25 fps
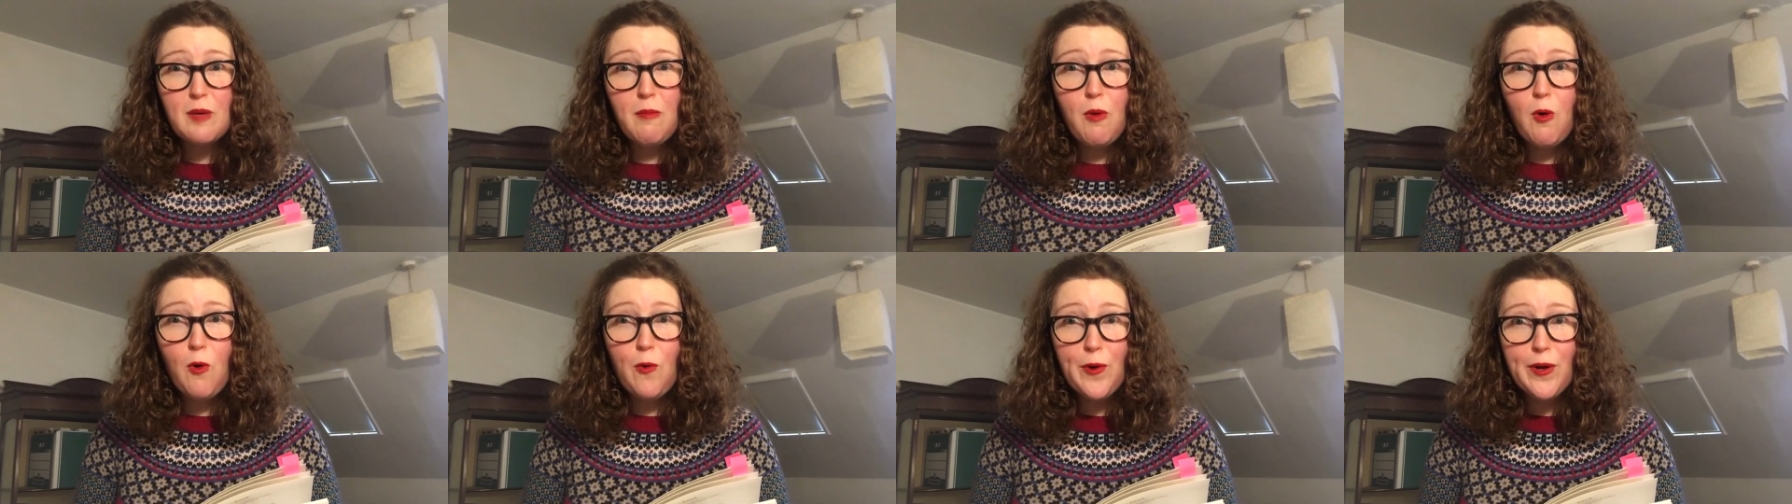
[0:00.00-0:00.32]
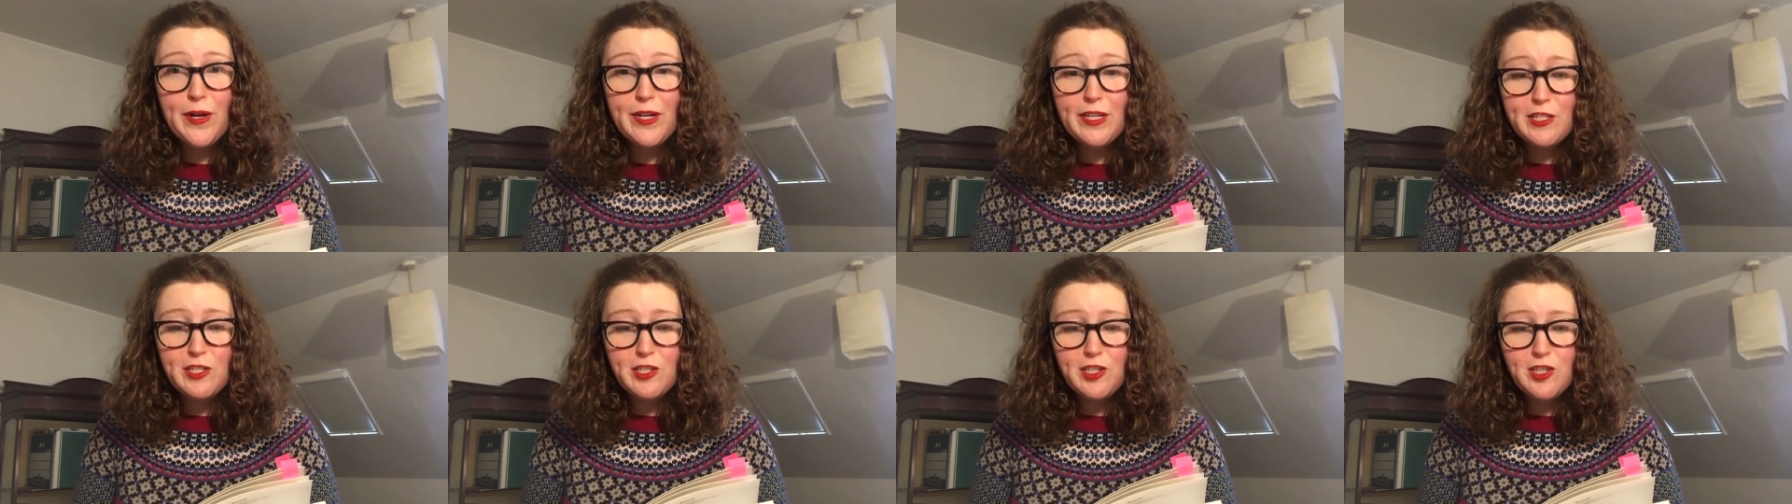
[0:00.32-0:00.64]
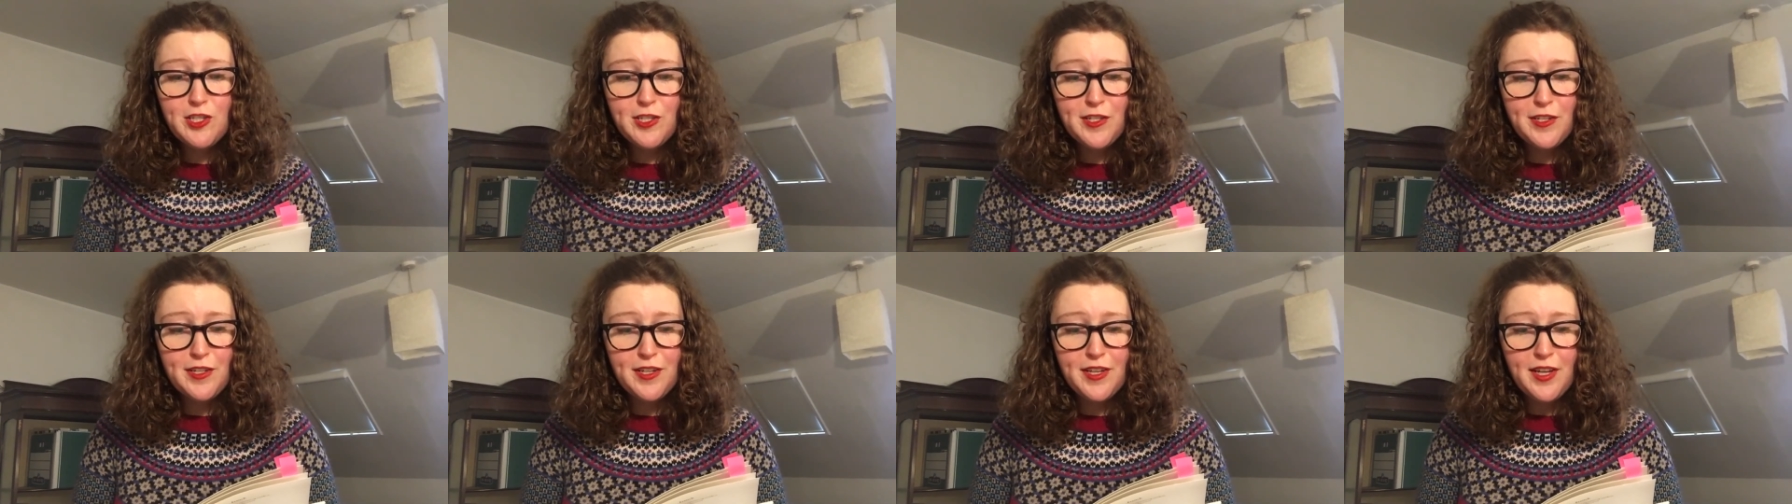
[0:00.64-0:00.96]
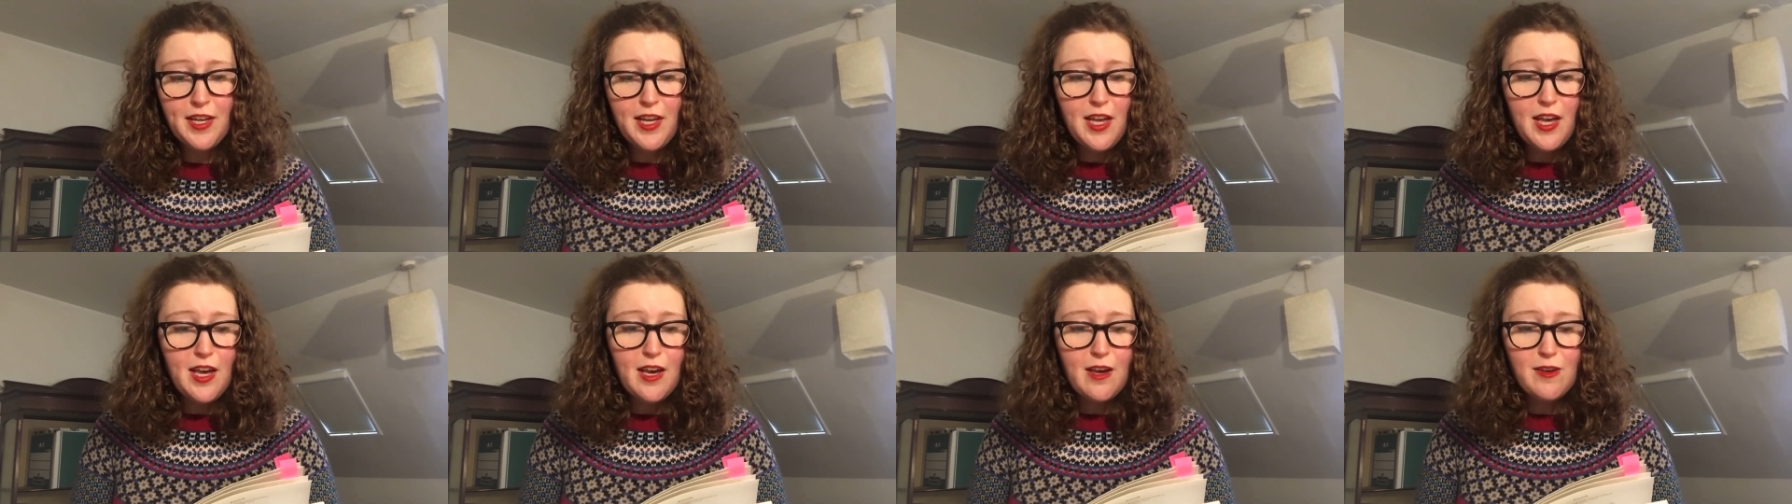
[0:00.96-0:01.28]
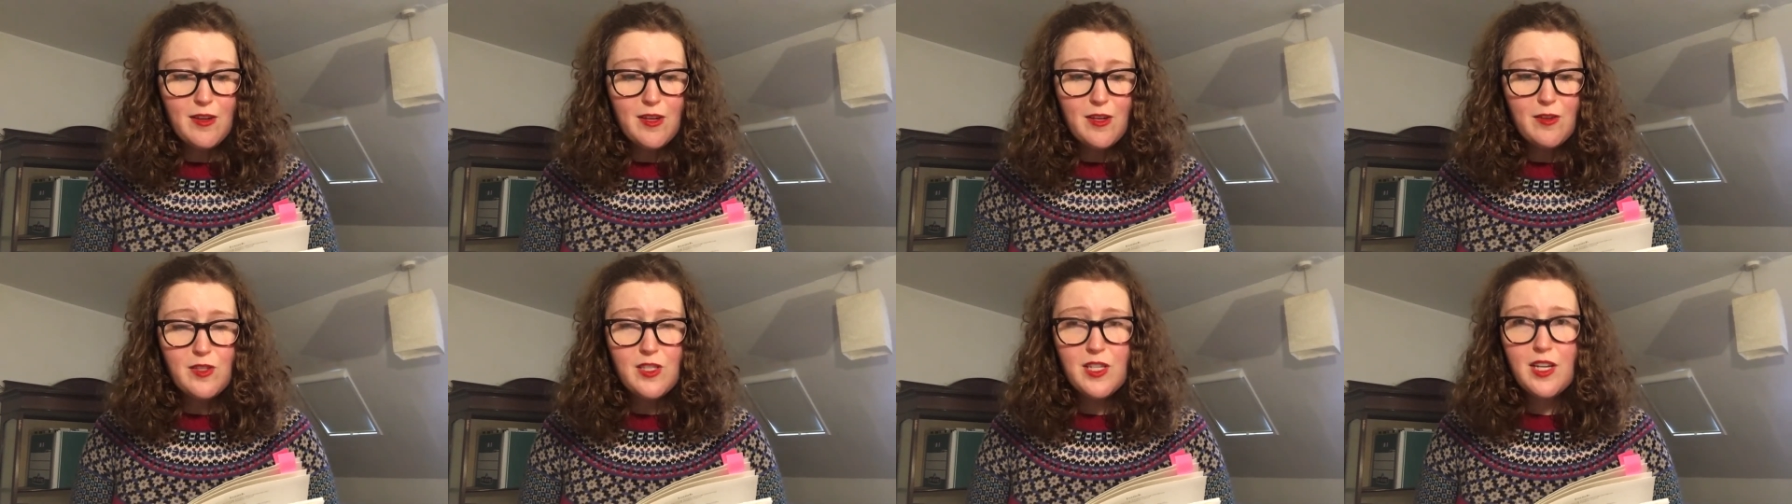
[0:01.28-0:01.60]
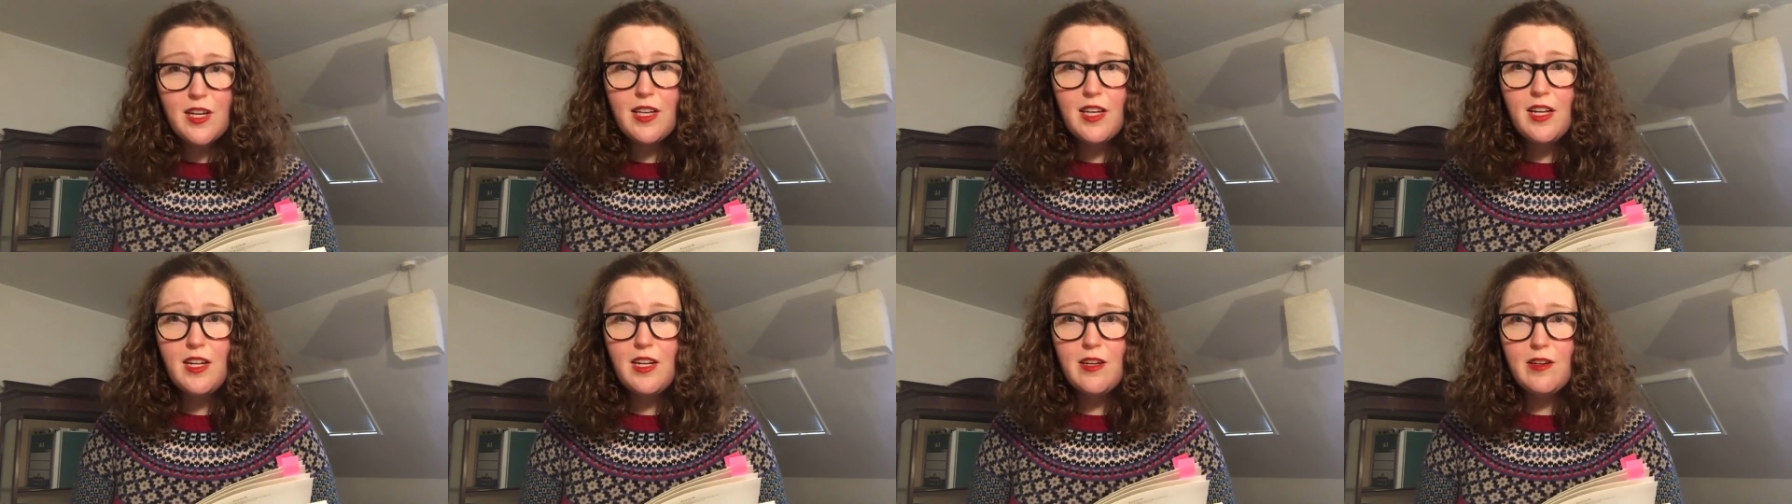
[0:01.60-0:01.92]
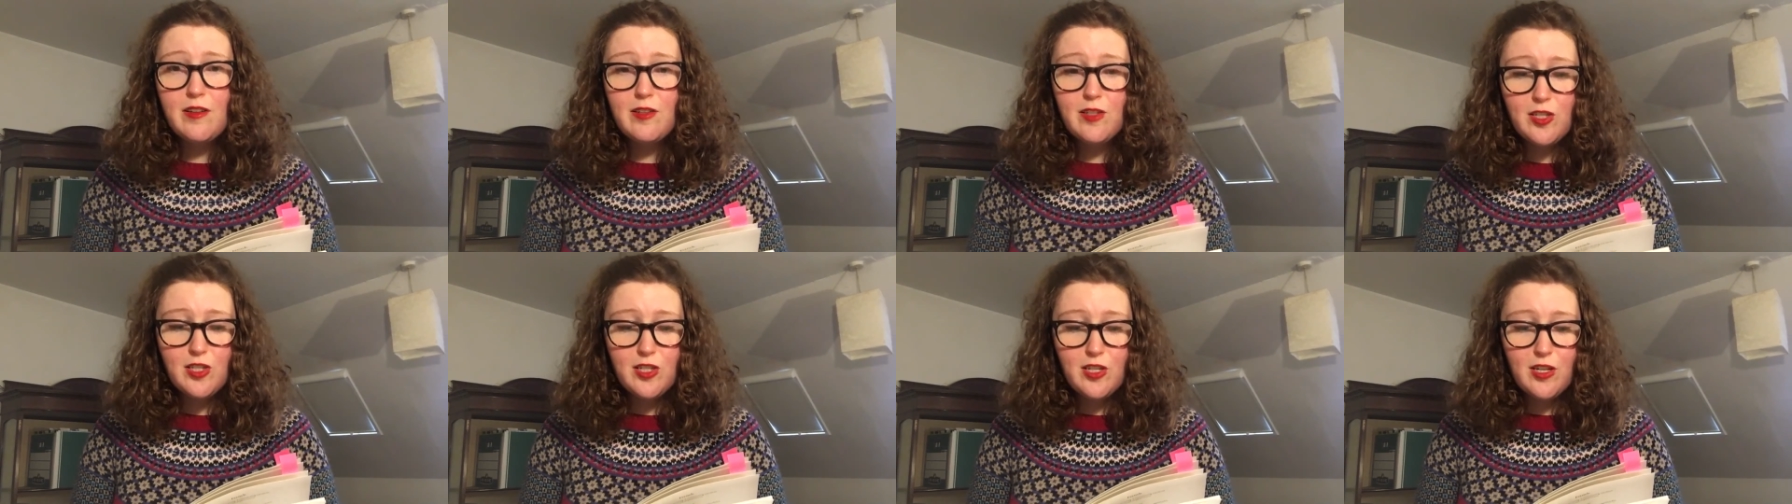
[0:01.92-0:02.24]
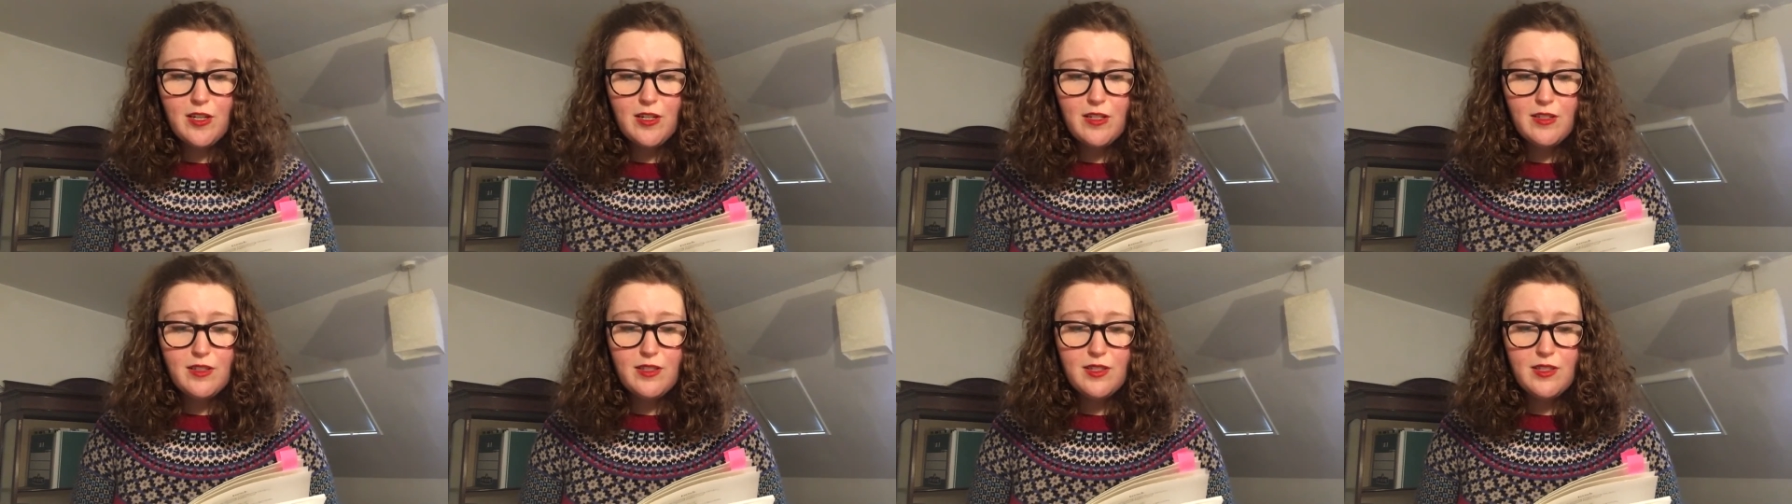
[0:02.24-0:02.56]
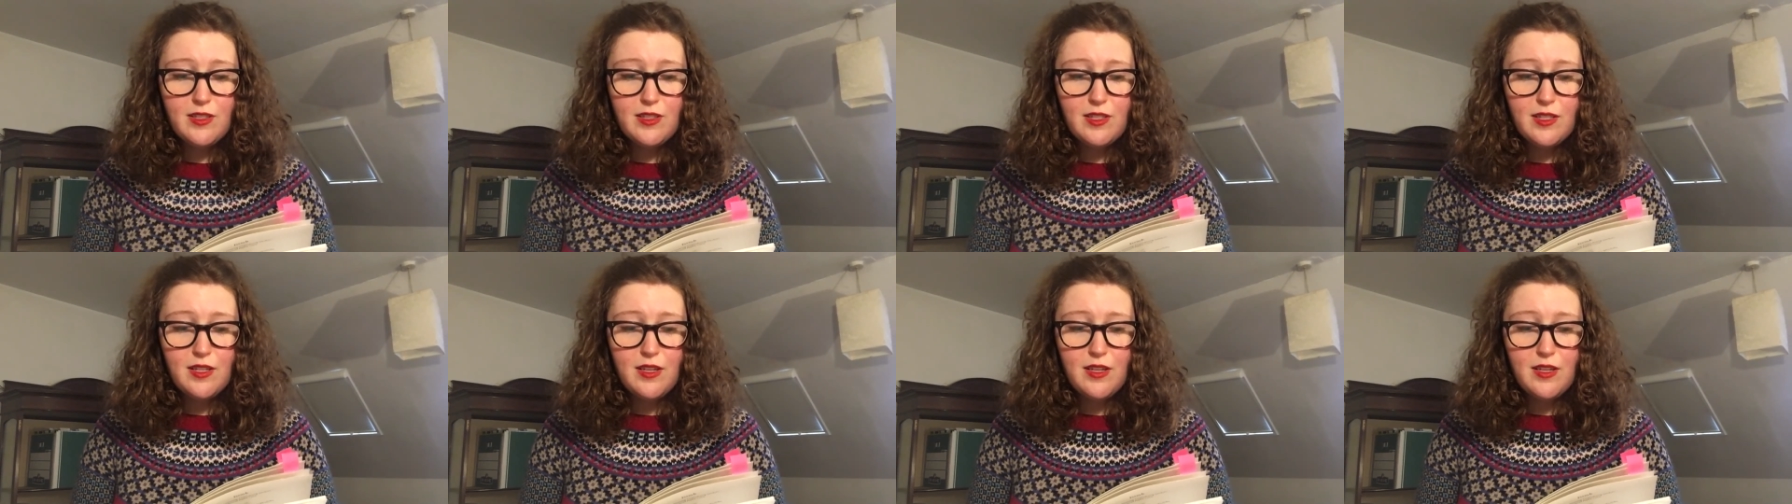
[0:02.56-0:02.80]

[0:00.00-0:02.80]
porridge, how you tuck in your shirts,